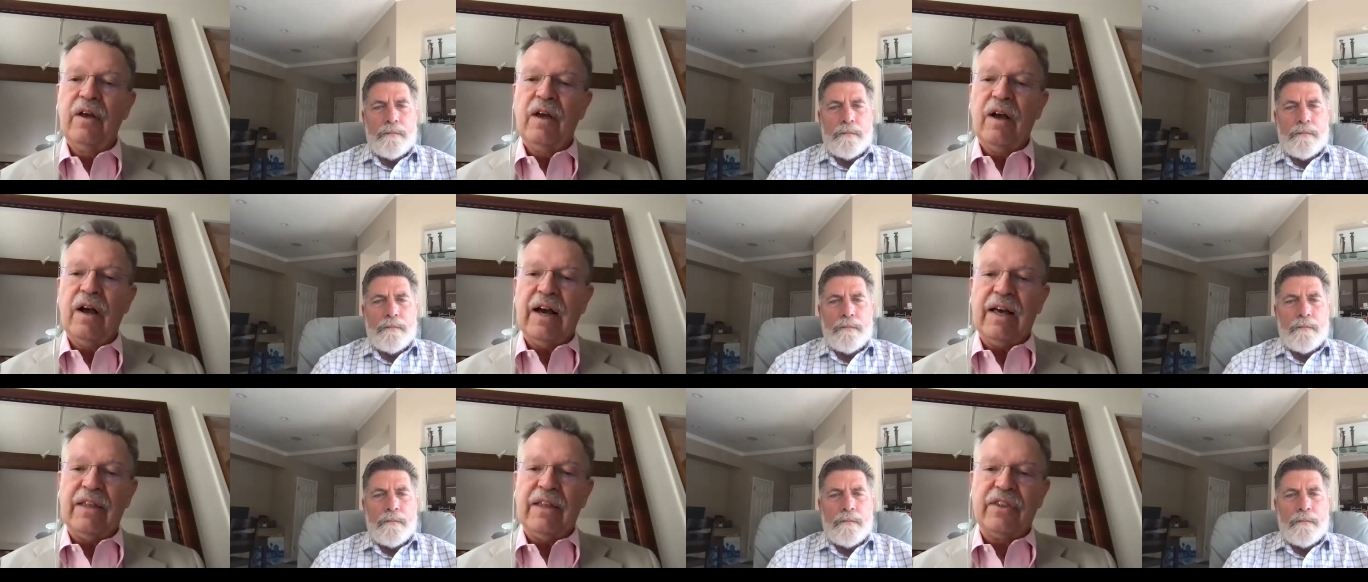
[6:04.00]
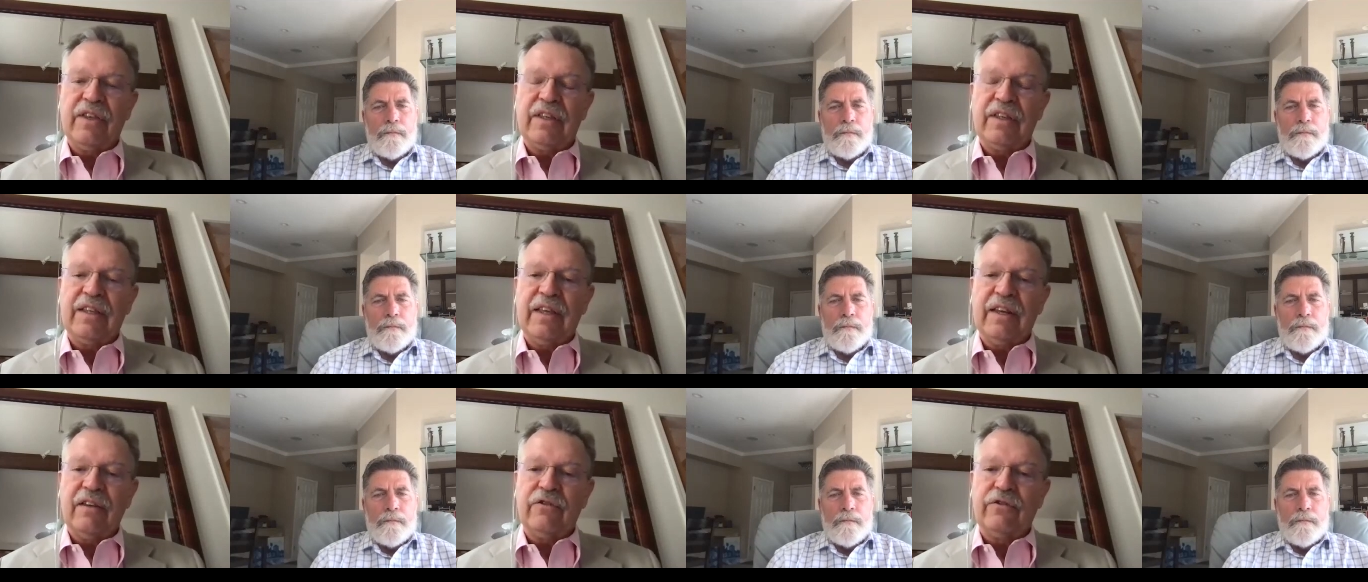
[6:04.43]
Speaker 1: I
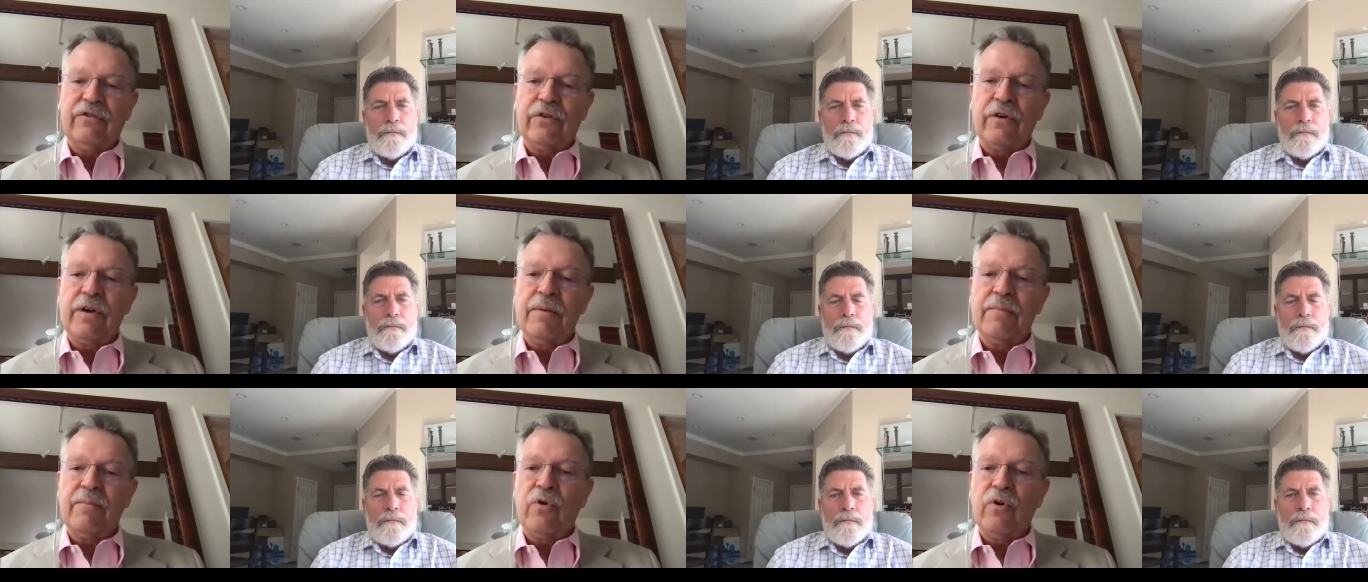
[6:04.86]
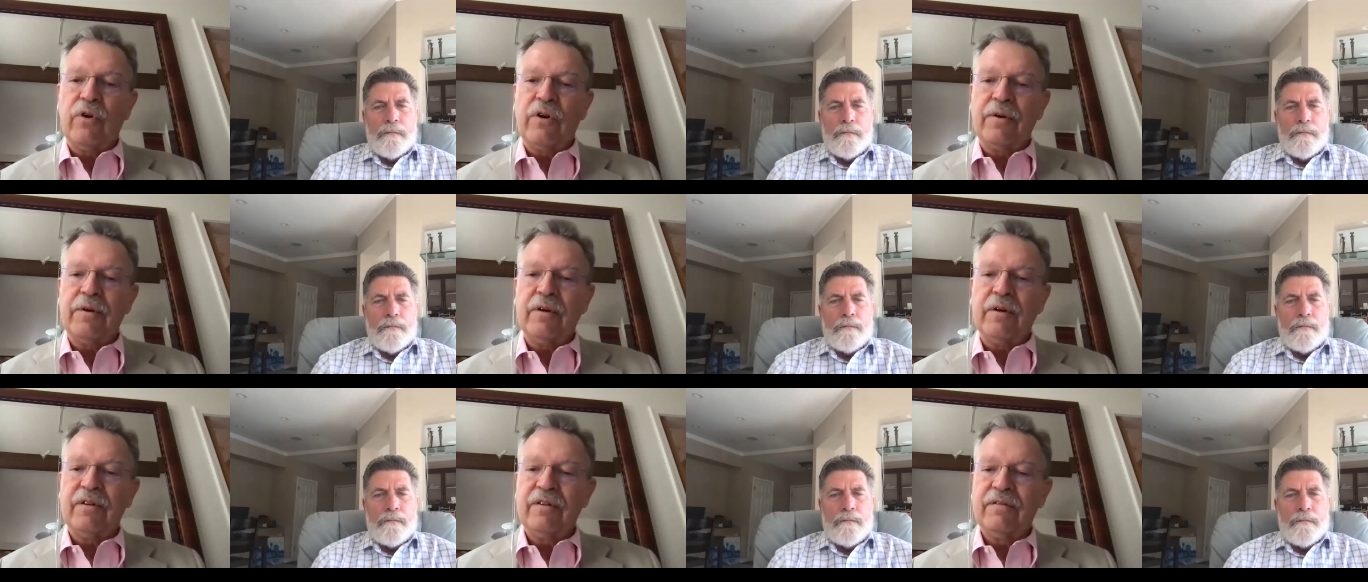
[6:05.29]
think that it's very
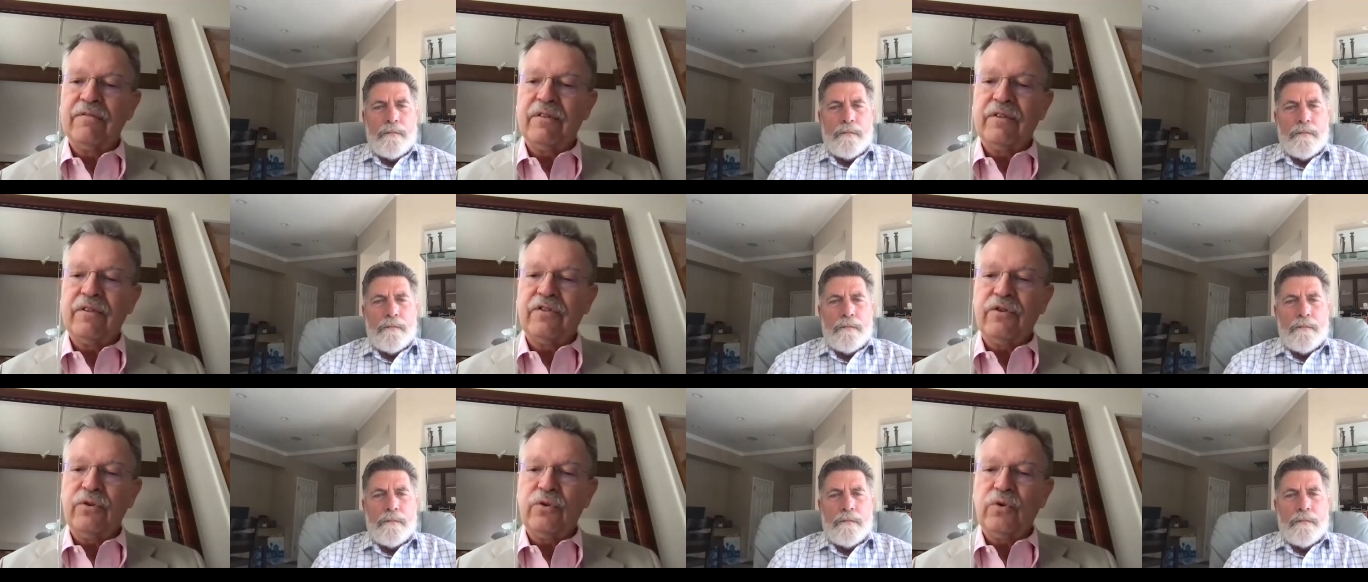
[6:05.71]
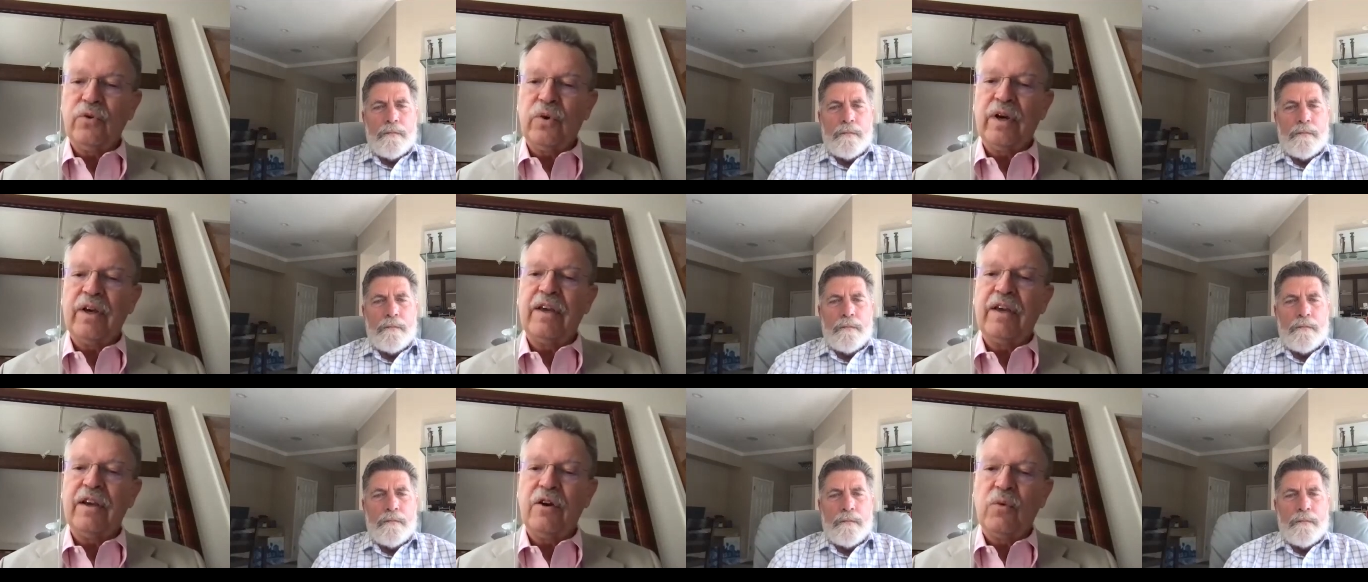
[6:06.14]
important to
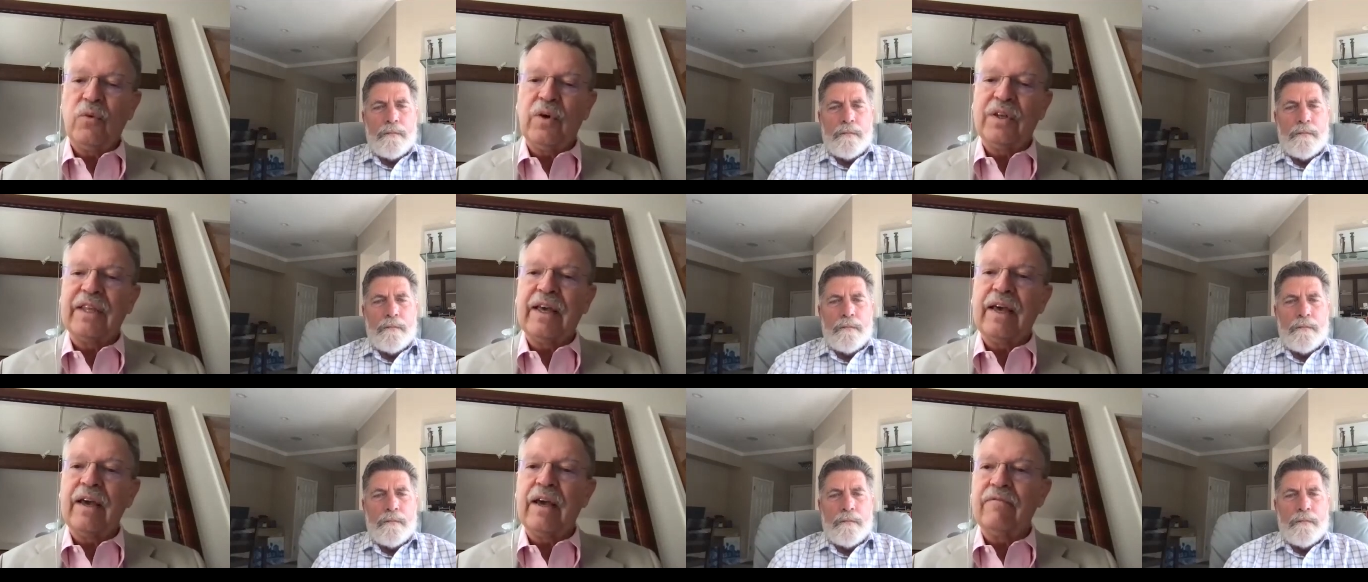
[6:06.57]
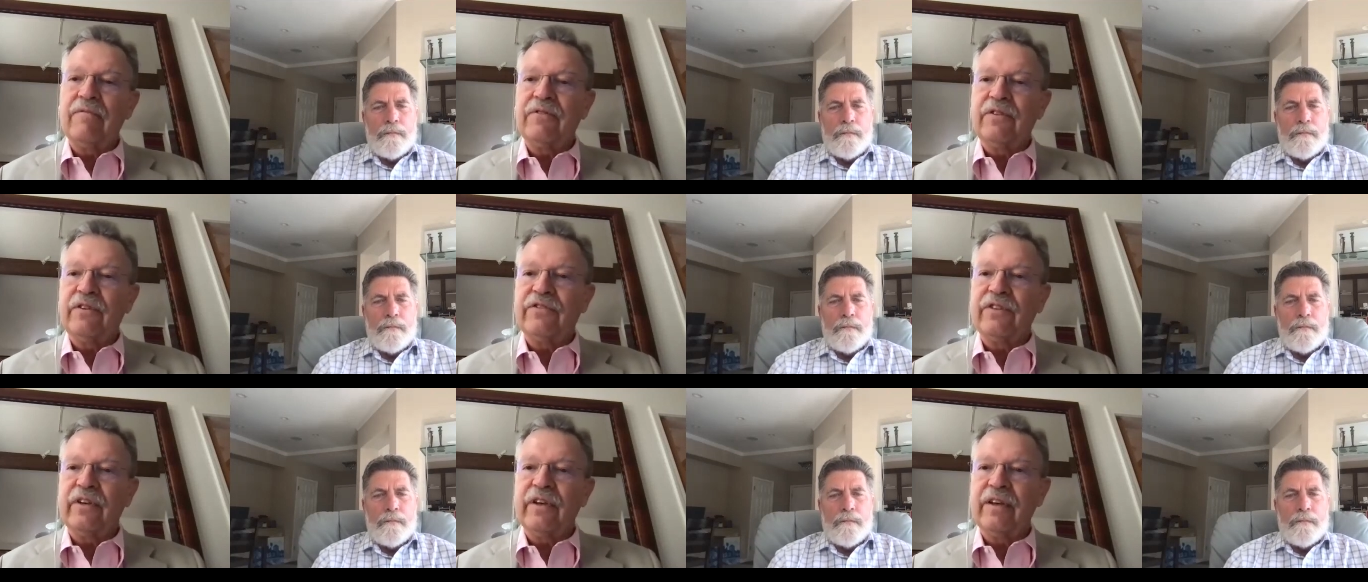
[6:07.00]
hear what they have
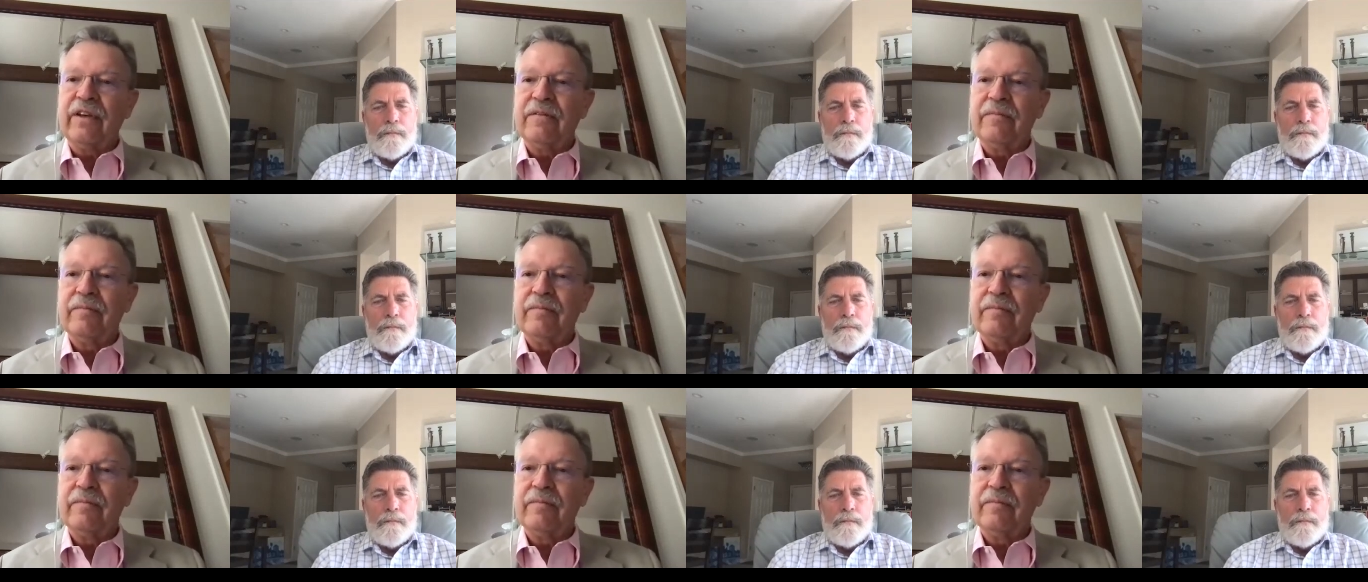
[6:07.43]
to say.